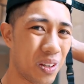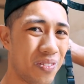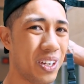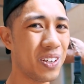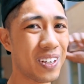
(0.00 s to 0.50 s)
of the
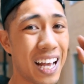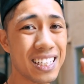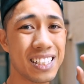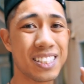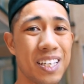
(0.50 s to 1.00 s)
video,
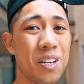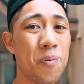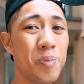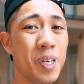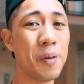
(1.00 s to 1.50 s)
guys. It's
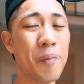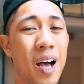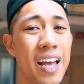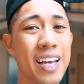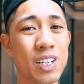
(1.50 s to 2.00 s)
gonna be
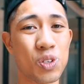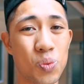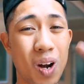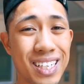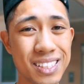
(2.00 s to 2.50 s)
my
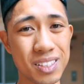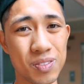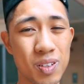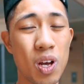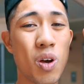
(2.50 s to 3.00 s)
aggressive